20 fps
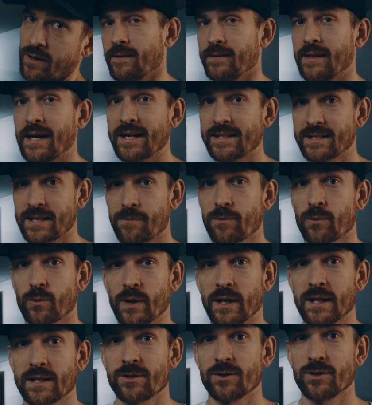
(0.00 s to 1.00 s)
That is something we
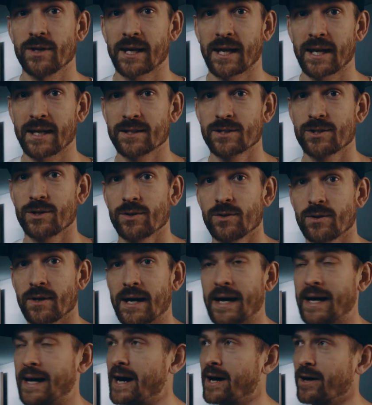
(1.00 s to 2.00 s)
need to dig into,
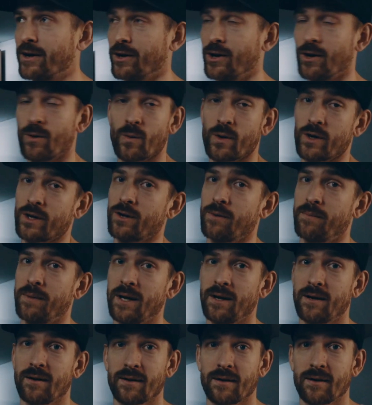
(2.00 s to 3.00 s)
and I don't know what it could
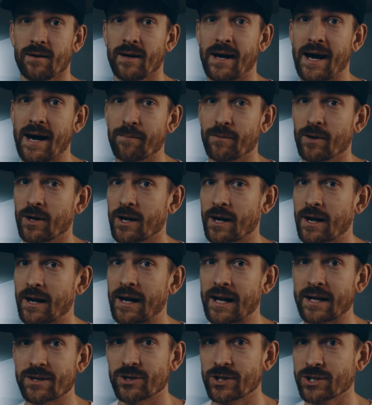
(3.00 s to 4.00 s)
be. I'm not an
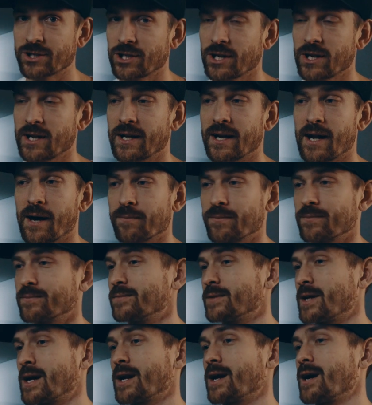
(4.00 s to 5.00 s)
electrician and
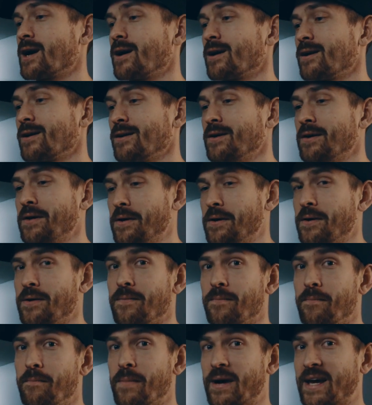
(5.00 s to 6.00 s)
I'm not a
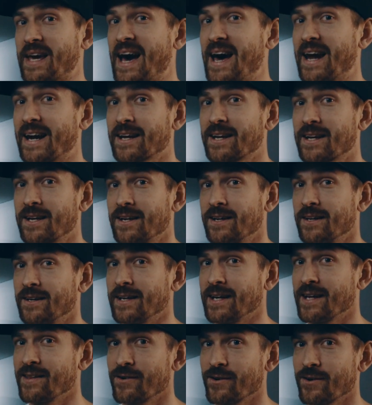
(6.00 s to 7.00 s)
mechanic
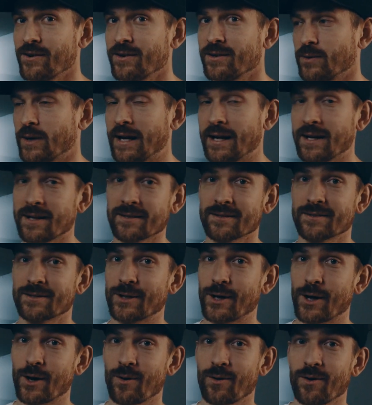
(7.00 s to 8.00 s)
either, really.
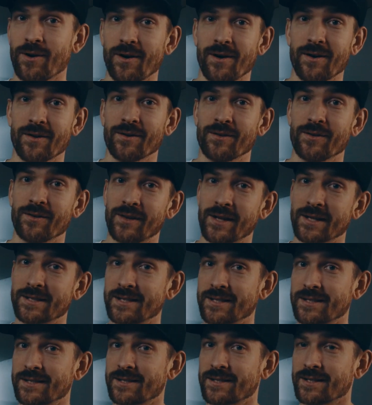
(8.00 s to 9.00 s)
So this
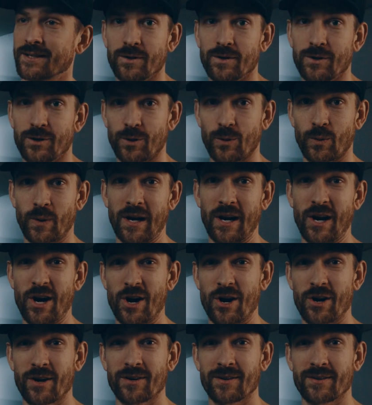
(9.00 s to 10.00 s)
is do and
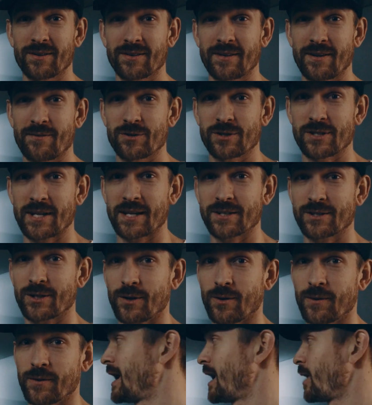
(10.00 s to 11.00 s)
learn, if you say so.